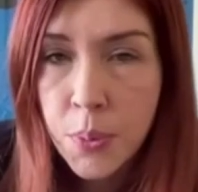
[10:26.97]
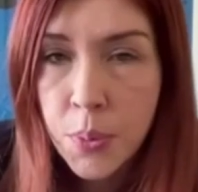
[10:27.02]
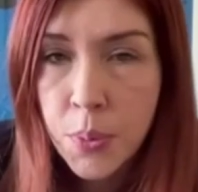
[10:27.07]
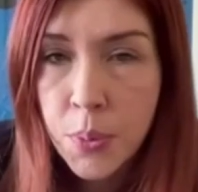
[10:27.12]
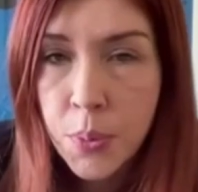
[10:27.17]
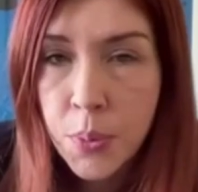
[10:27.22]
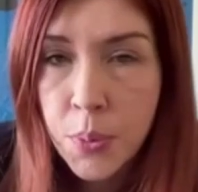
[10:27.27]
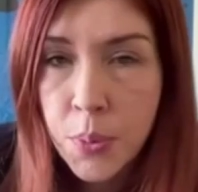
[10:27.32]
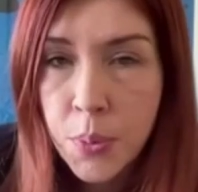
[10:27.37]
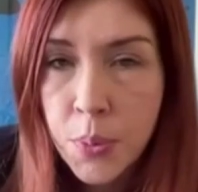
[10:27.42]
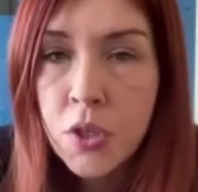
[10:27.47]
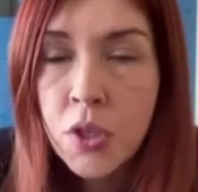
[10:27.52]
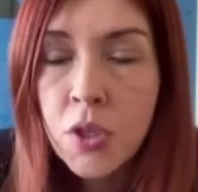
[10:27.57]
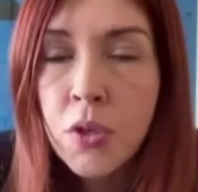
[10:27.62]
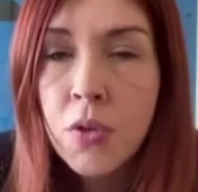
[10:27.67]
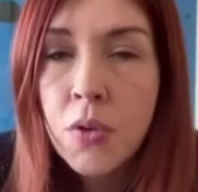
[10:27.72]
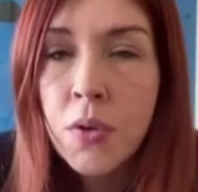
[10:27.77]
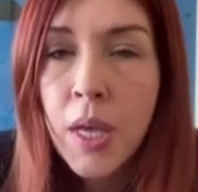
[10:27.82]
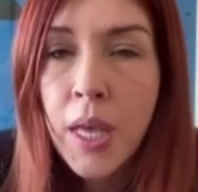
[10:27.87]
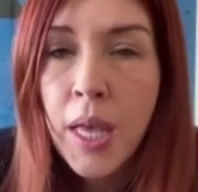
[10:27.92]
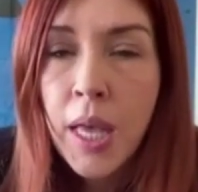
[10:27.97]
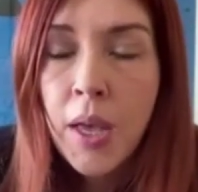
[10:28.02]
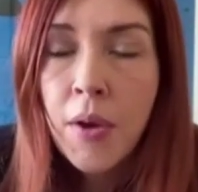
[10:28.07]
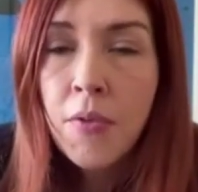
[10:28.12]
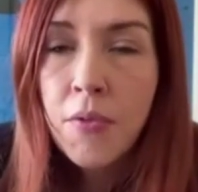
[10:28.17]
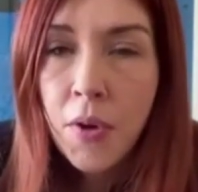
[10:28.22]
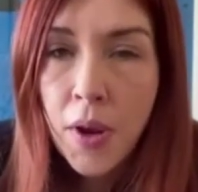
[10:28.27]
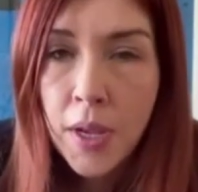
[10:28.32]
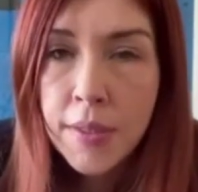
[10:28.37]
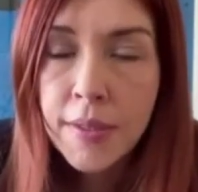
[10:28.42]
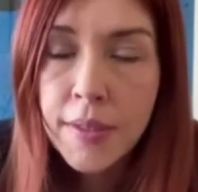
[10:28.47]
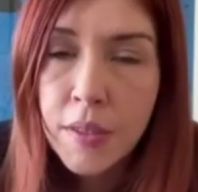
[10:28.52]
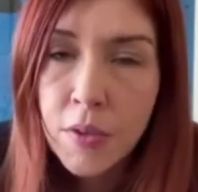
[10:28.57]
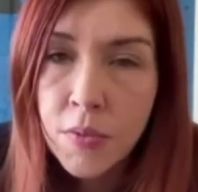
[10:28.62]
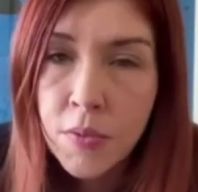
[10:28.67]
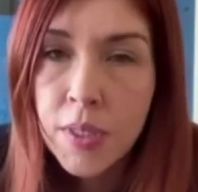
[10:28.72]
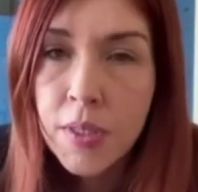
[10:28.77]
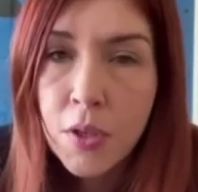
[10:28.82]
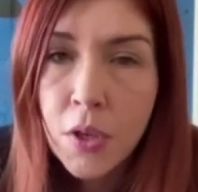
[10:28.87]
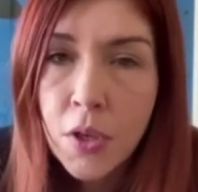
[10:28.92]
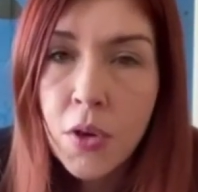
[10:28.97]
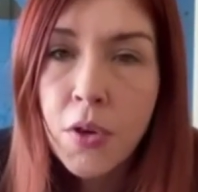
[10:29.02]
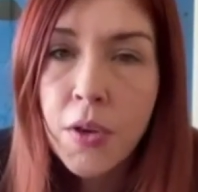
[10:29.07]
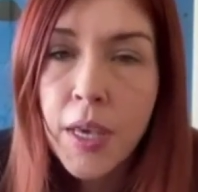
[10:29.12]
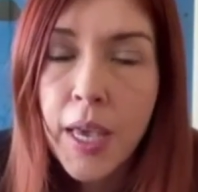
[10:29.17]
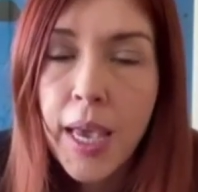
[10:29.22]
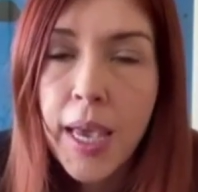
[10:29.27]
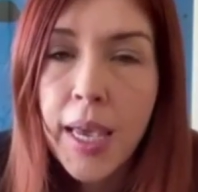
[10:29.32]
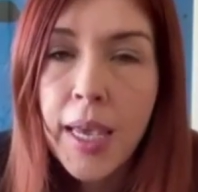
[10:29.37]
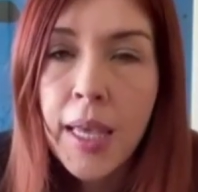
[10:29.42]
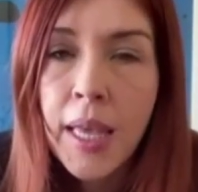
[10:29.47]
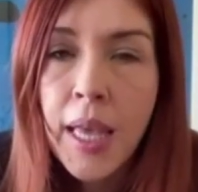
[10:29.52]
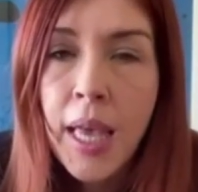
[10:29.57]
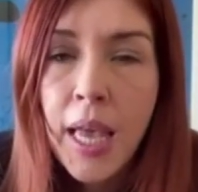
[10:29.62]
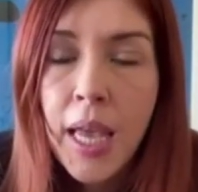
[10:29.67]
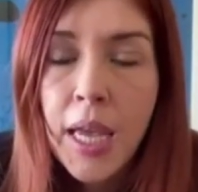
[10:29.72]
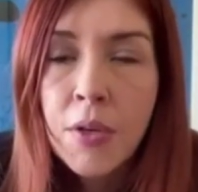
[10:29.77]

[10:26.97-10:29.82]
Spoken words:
person to Francis Rasuge.